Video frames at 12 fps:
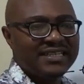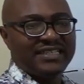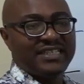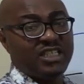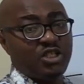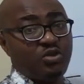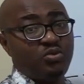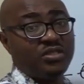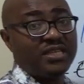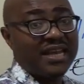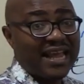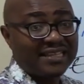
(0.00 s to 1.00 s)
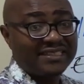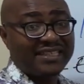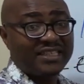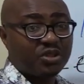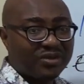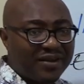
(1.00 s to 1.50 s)
the
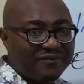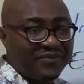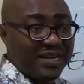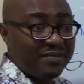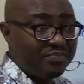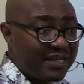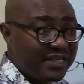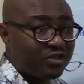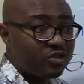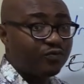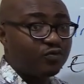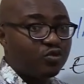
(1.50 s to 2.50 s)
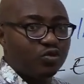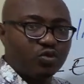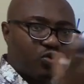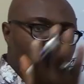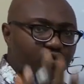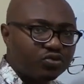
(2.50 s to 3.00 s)
utilization, availability of
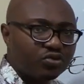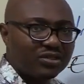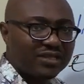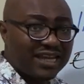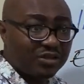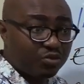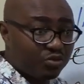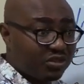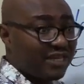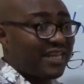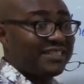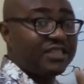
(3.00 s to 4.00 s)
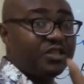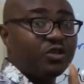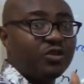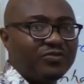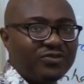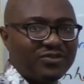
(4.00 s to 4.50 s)
glucose and utilization
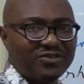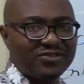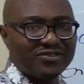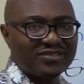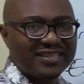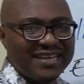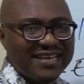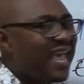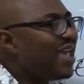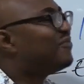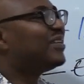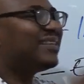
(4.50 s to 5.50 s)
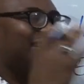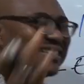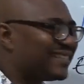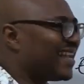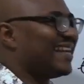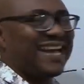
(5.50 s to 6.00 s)
of glucose. Everything
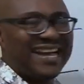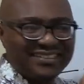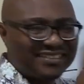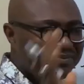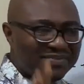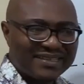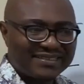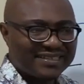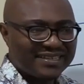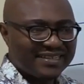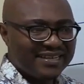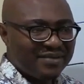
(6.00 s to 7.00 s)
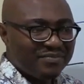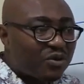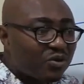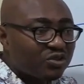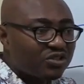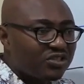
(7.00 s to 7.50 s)
is enhancement
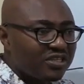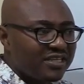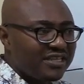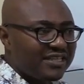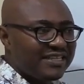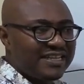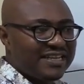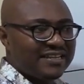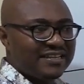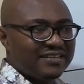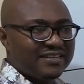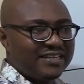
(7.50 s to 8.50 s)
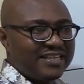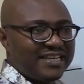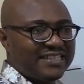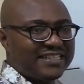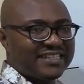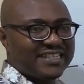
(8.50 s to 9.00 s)
because
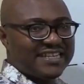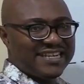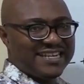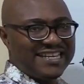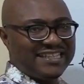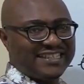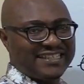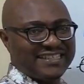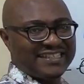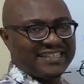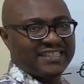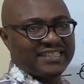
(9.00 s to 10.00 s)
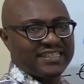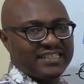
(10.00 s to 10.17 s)
it needs